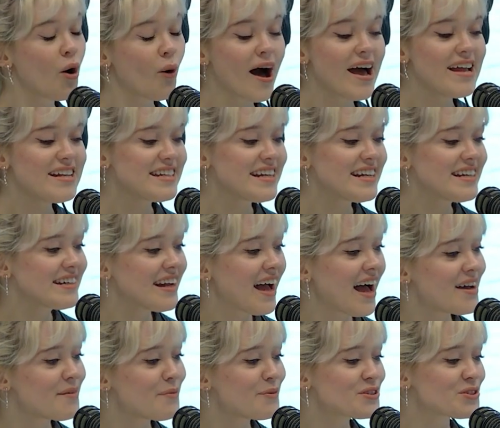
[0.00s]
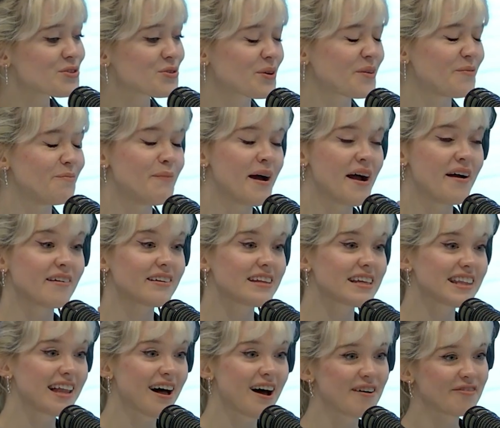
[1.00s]
I didn't. I was sort of merrily
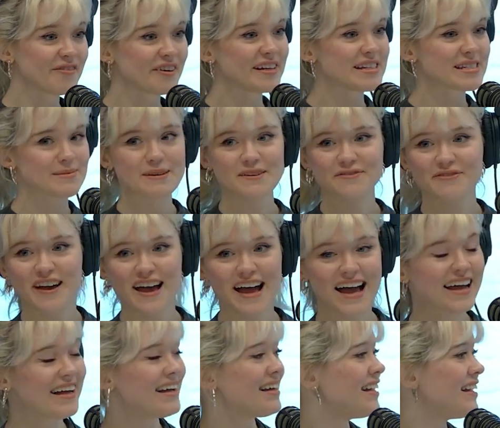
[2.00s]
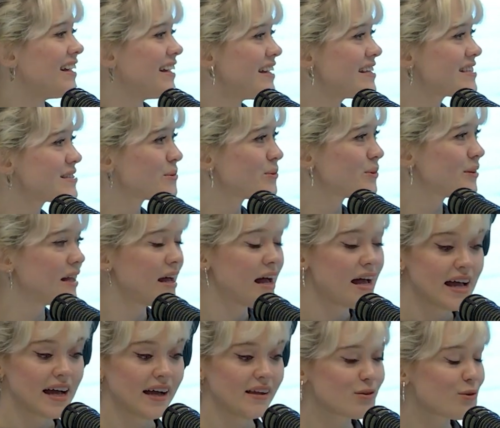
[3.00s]
laughing, to be fair. It's all,
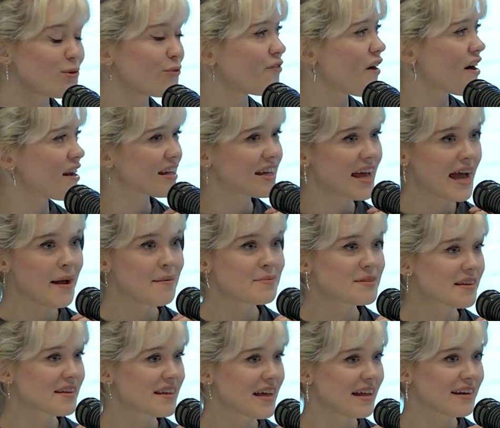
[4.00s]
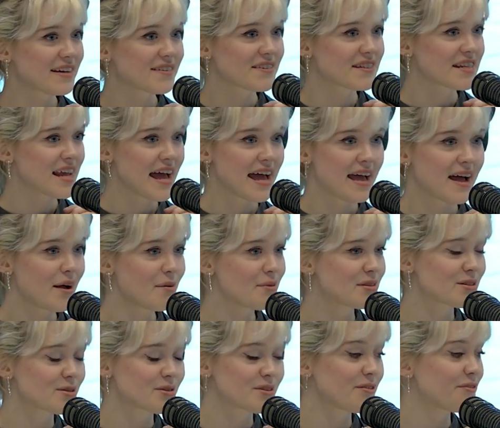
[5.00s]
it's all fun and games at the end of the day. I
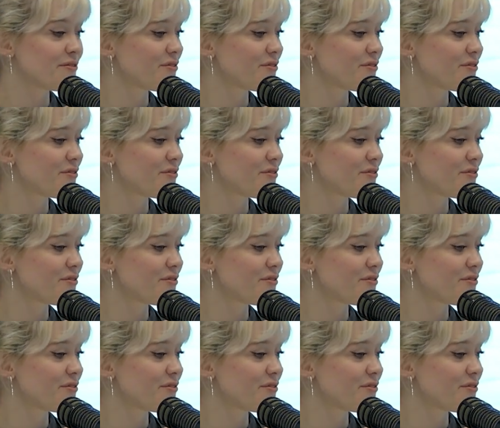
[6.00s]
was sort of,